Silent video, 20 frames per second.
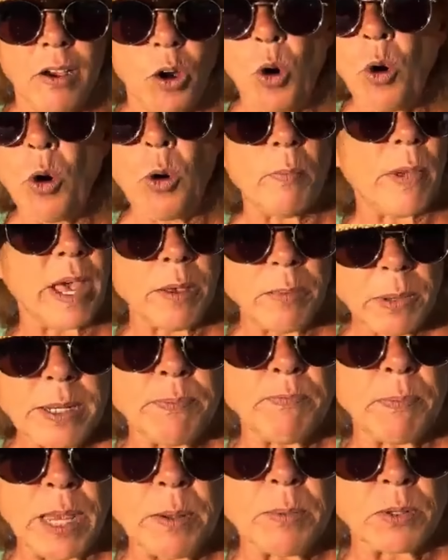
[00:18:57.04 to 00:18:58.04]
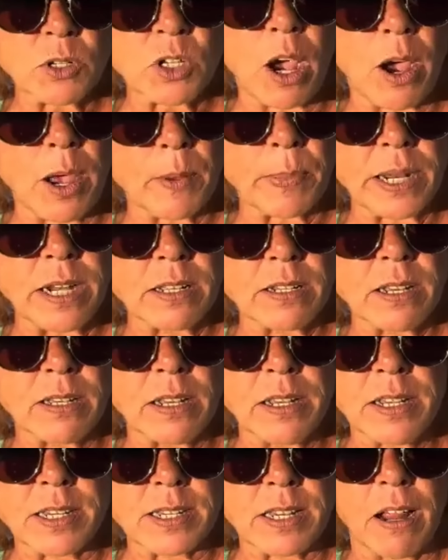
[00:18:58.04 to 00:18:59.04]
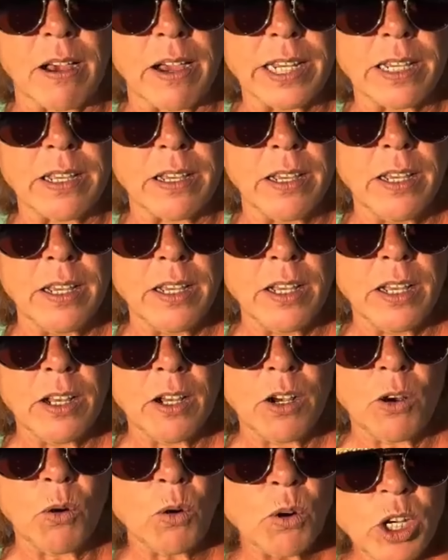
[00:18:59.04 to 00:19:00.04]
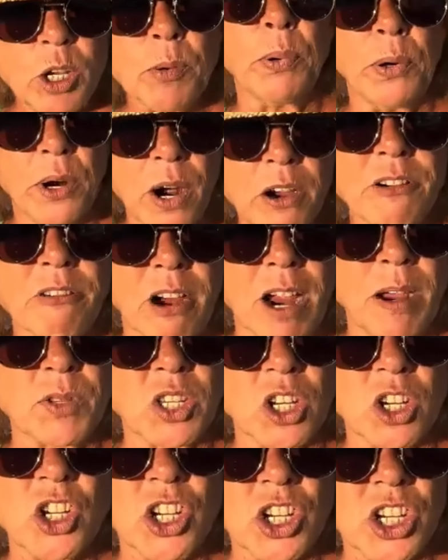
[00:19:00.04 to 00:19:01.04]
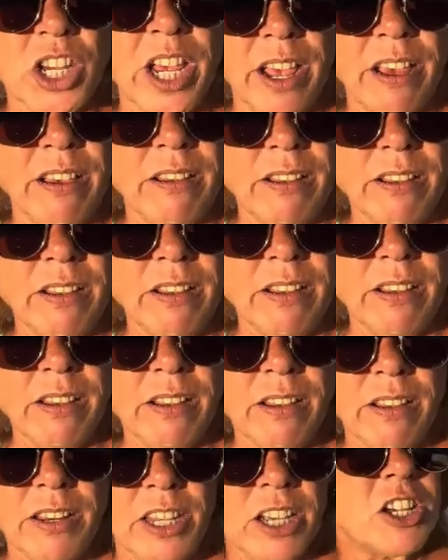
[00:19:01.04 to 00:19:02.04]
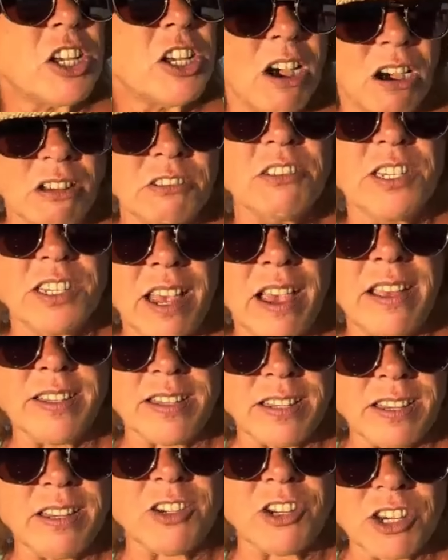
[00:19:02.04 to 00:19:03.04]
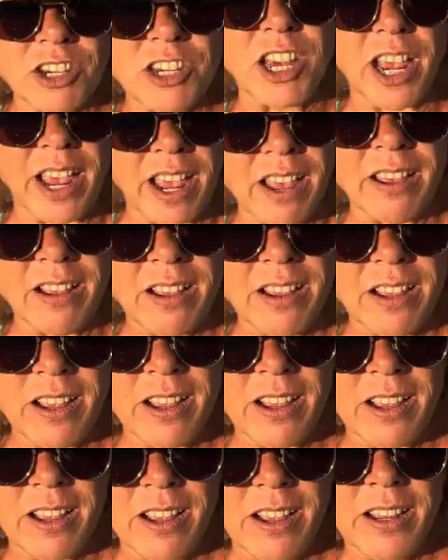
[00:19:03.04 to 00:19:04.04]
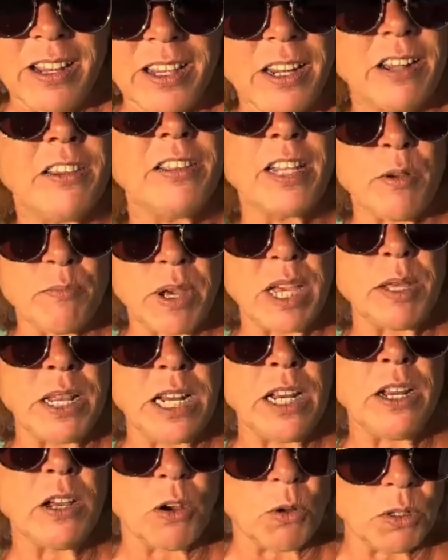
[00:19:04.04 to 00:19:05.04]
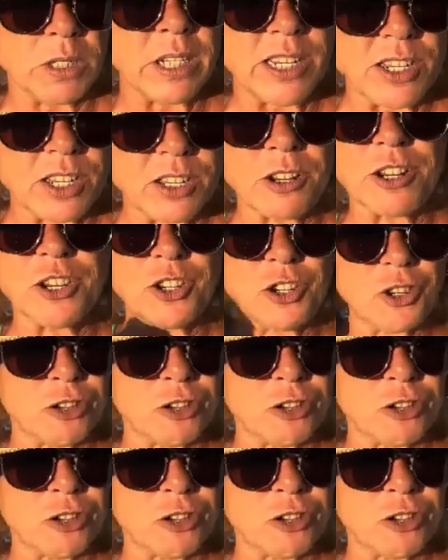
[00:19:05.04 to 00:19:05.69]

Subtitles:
Or maybe people type in other things like, all your programs are shit. Your content is shit. You know, there may be all these sort of